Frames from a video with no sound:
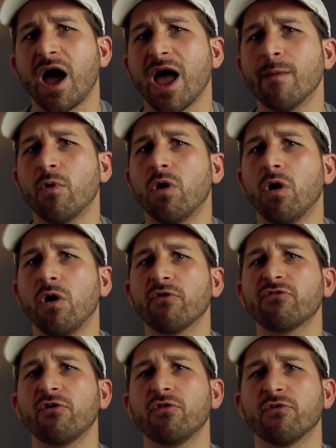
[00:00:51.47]
I am
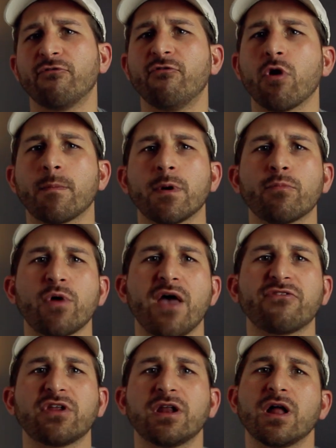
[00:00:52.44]
also the former
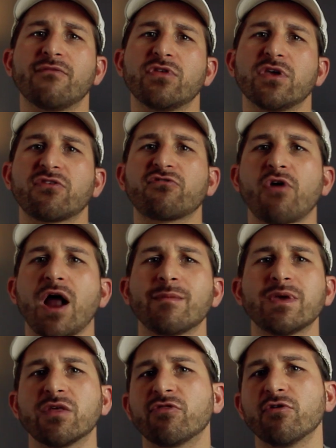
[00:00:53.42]
president of the
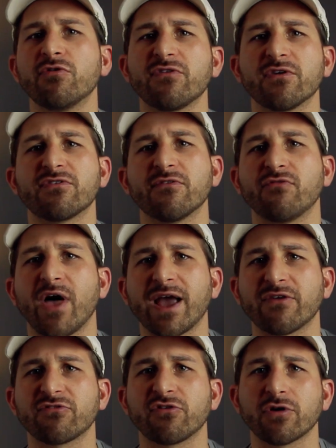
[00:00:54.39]
Astronomy Enthusiasts of
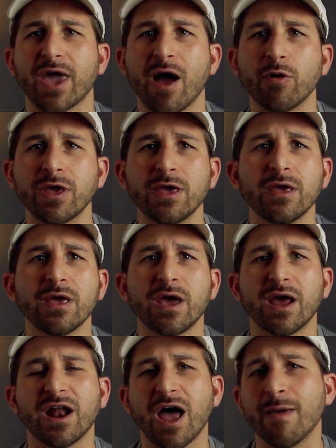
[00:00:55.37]
Lancaster County,
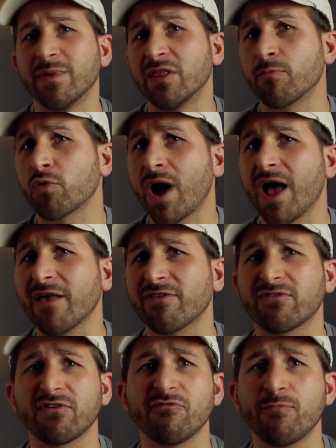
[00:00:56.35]
and I am in the
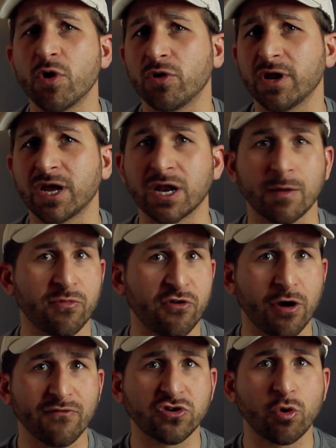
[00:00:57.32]
process of building an
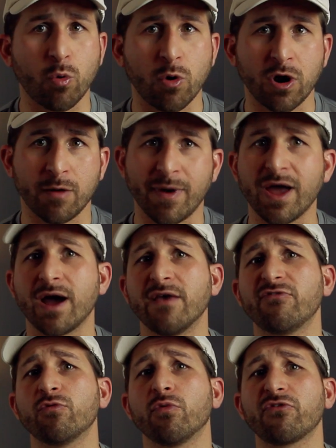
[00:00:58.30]
observatory on my
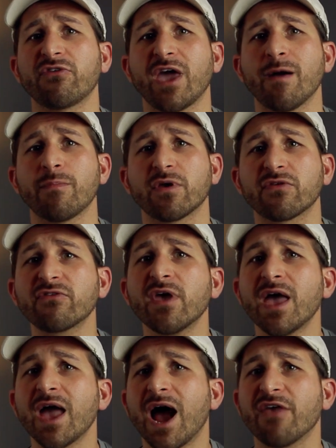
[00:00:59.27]
high school's campus
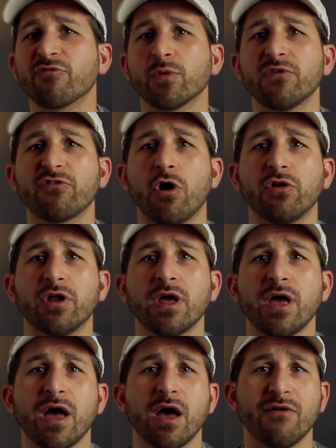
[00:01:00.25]
as a result
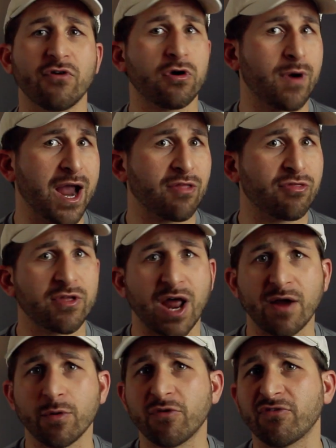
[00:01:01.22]
of a grant that
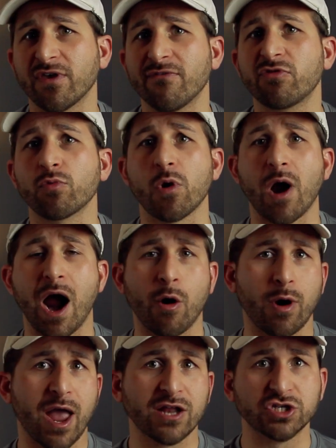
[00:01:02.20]
I received through
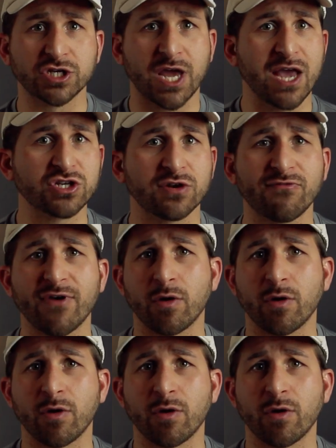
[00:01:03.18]
our education